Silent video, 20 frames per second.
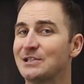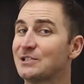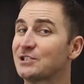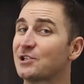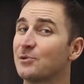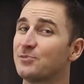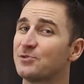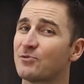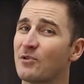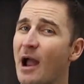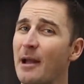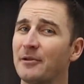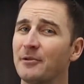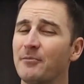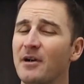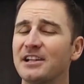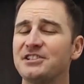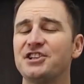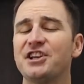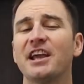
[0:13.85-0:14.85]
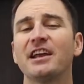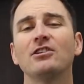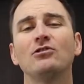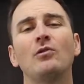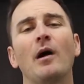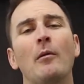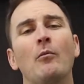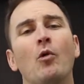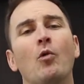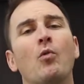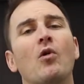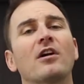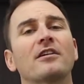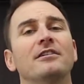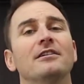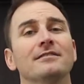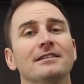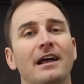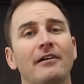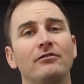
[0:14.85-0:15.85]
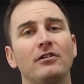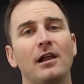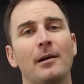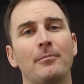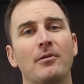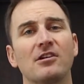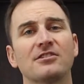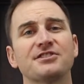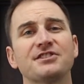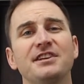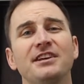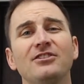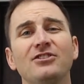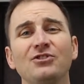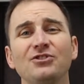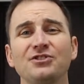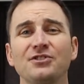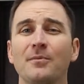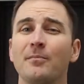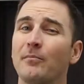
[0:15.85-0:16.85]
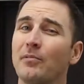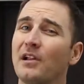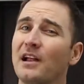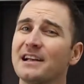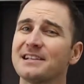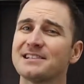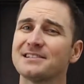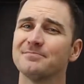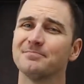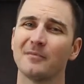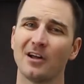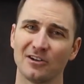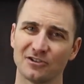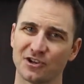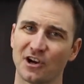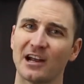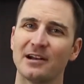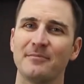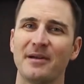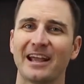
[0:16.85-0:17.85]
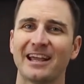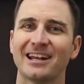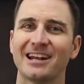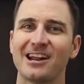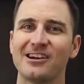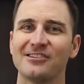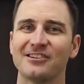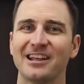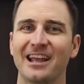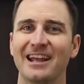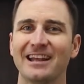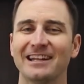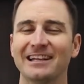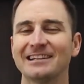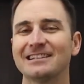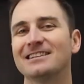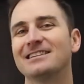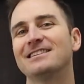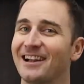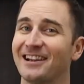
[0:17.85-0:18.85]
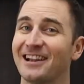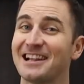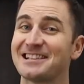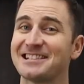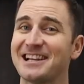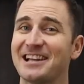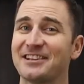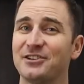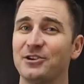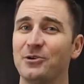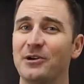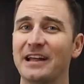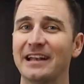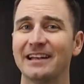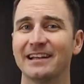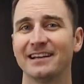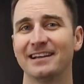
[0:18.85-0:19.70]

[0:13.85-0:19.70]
Subscribe to my channel and we'll work to level up our skills, plus I'll try to make it entertaining. Let's get to it.